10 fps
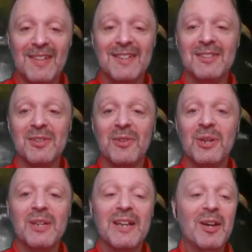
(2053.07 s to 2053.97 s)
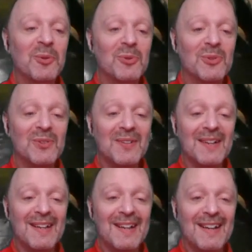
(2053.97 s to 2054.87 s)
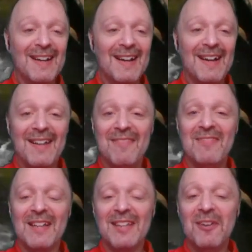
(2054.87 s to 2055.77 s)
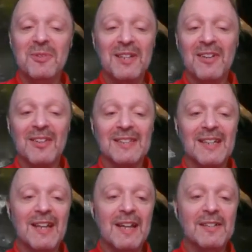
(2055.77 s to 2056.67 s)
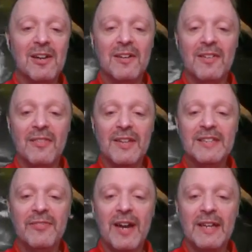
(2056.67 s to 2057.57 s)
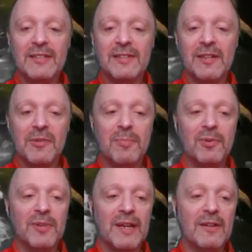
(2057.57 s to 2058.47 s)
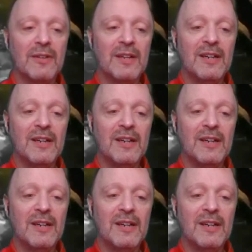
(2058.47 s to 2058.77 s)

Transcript: So there you go. That's how we did all this. And these values that we pulled out,